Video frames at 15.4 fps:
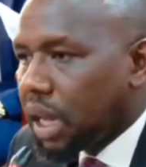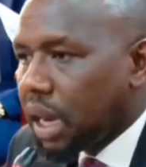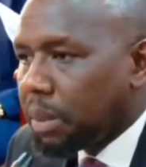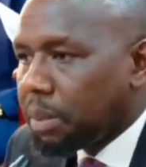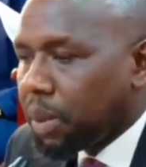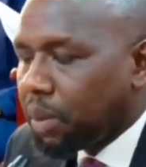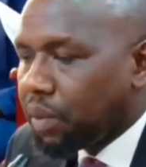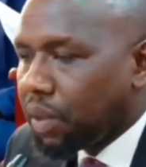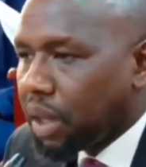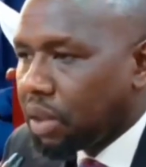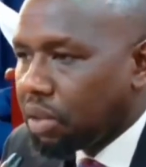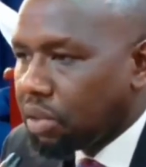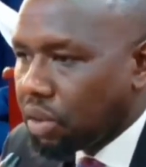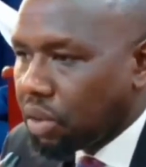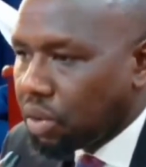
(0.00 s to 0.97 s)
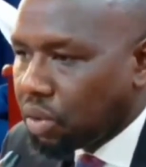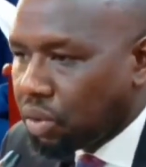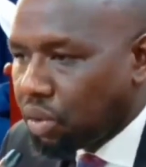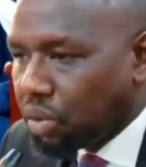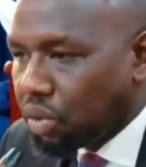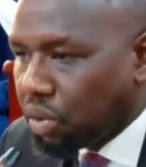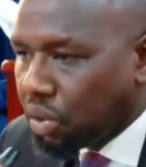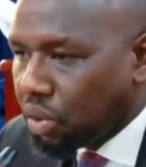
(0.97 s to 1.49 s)
number of
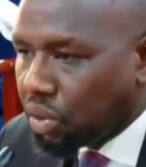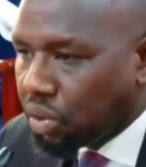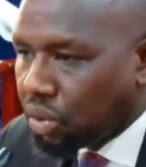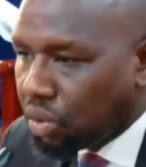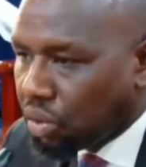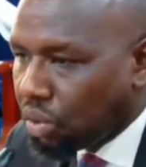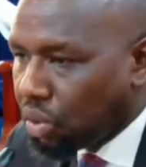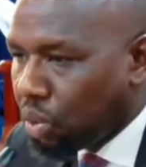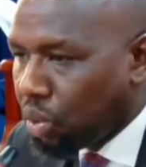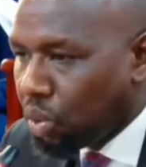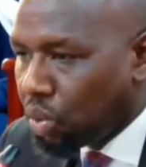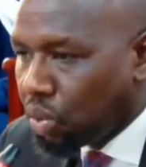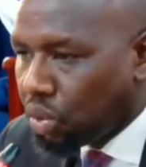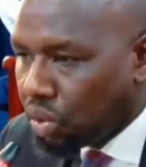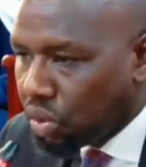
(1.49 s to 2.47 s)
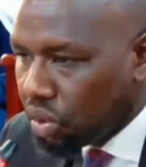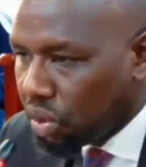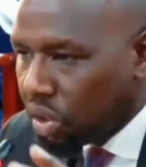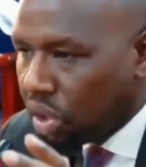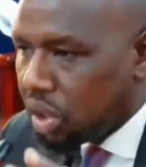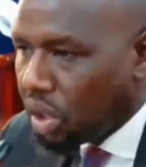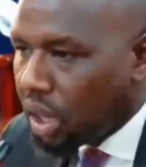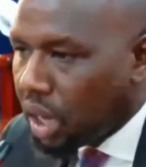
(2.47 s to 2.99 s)
those goons
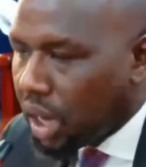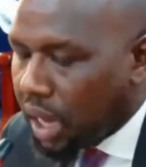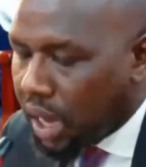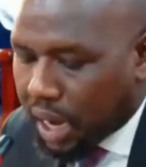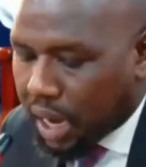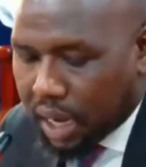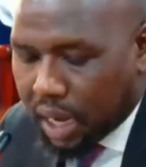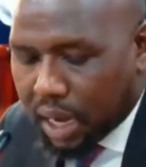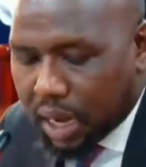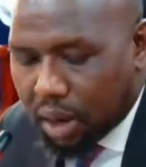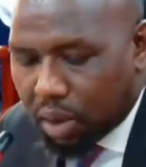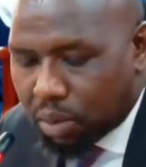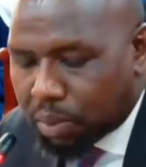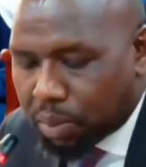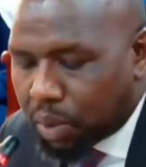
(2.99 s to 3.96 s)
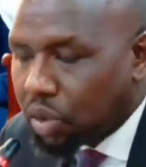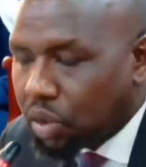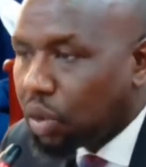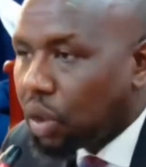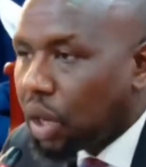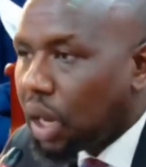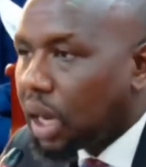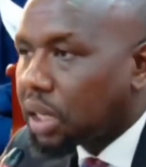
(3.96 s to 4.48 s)
are hanging around
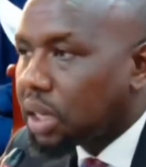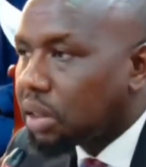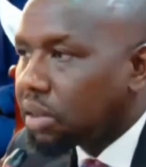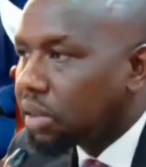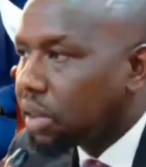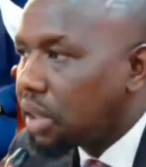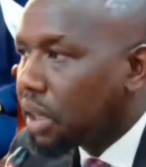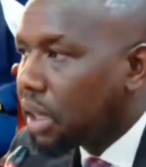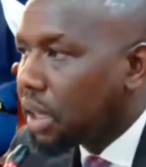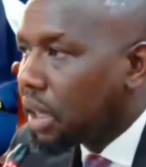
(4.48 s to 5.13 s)
political actors.